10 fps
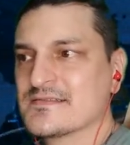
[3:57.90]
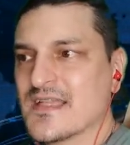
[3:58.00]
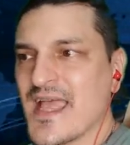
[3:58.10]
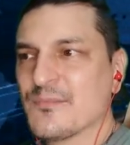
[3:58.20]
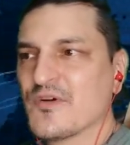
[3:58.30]

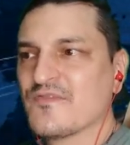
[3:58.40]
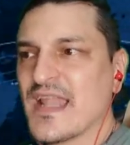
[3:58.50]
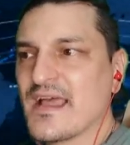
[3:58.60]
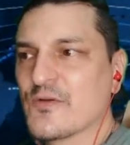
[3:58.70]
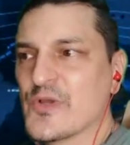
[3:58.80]
type of
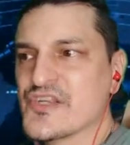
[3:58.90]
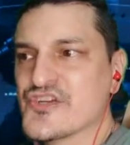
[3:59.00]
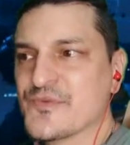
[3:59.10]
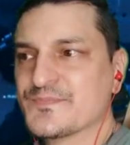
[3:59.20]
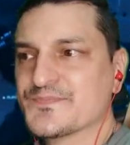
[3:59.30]
language.
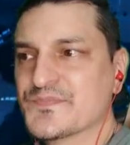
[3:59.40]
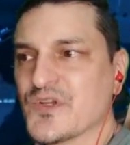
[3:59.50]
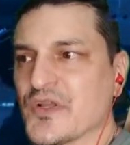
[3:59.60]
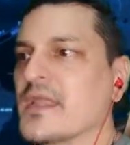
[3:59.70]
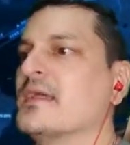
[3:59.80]

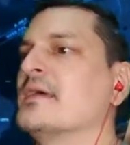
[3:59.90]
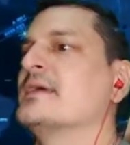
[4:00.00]
Okay?